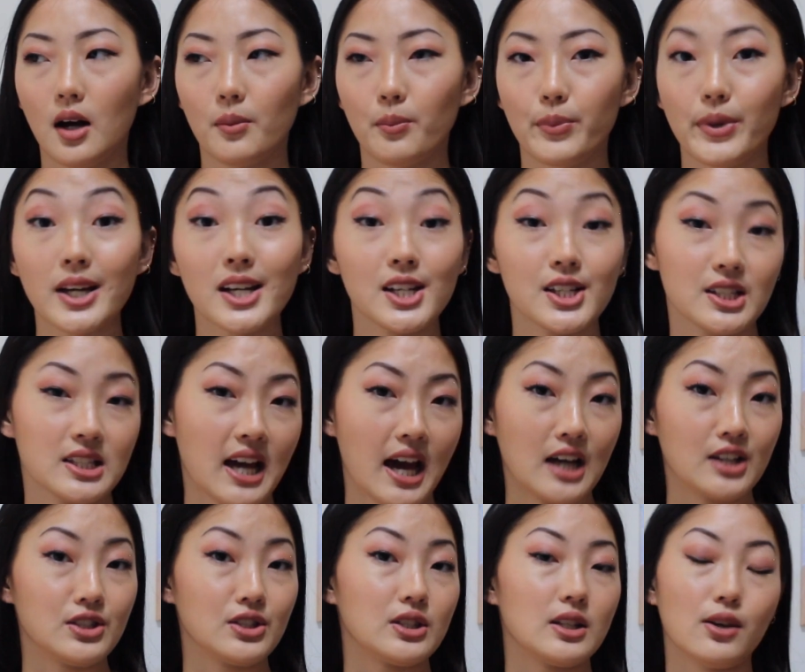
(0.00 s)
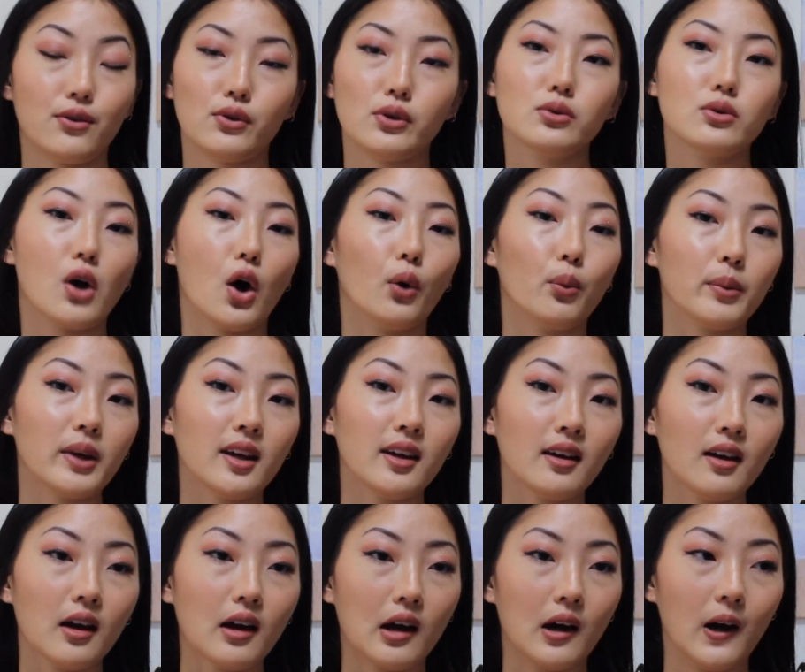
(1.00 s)
because if you know
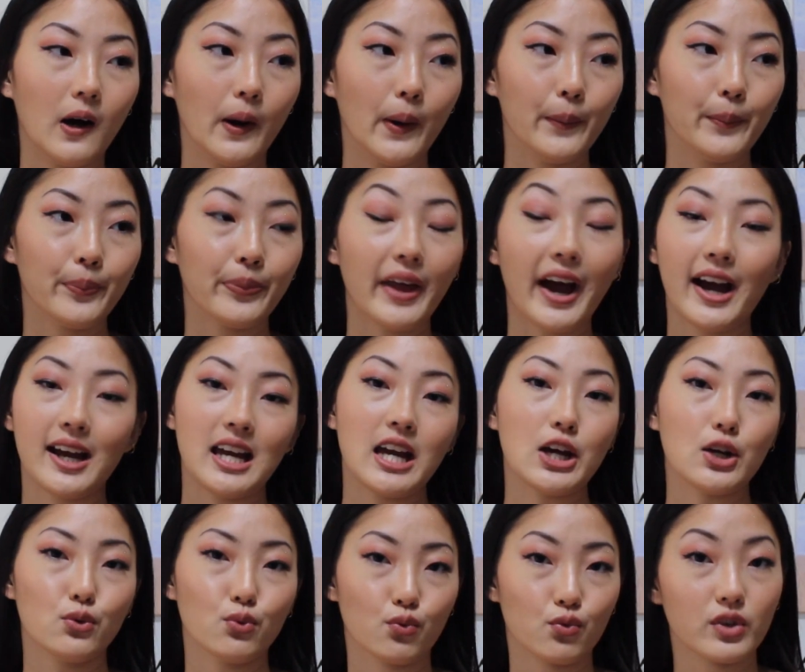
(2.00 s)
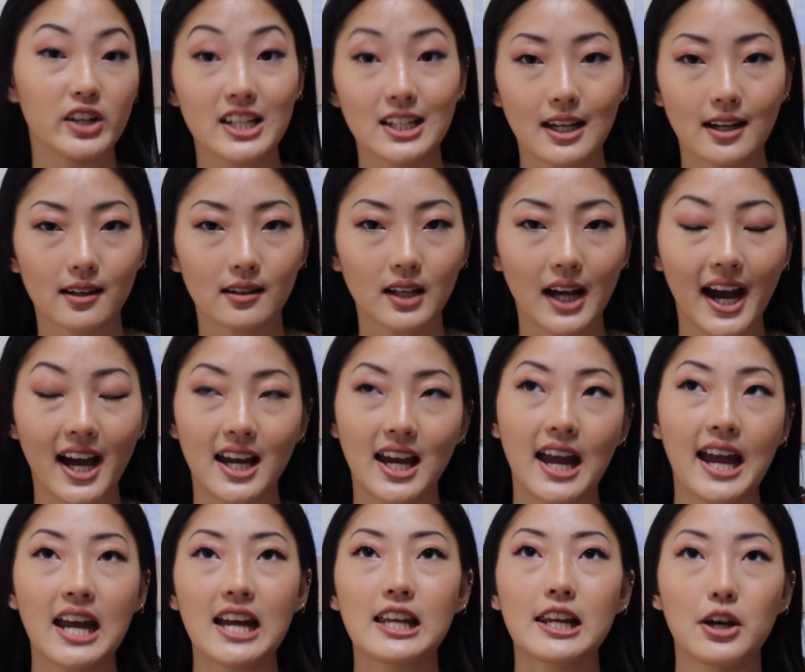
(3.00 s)
me, I hate reading. I
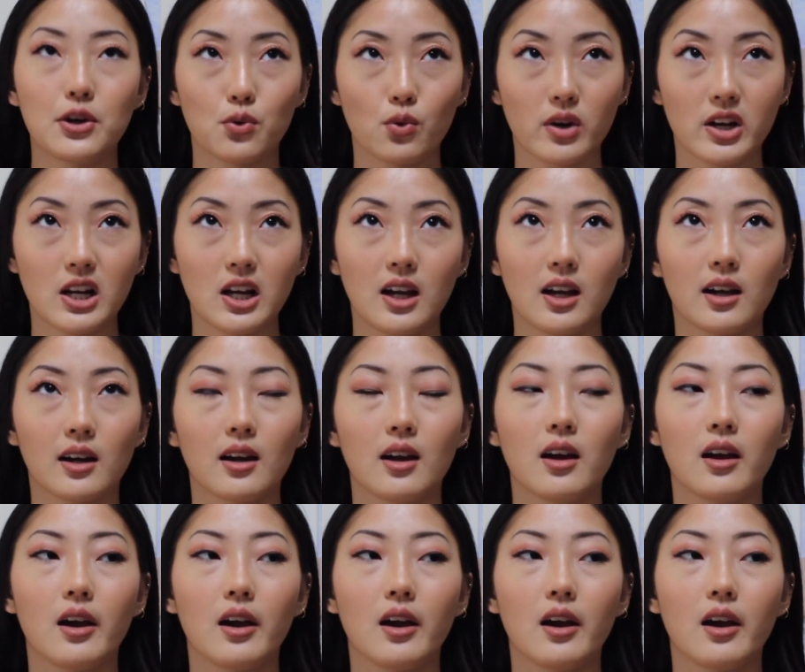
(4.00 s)
hated reading.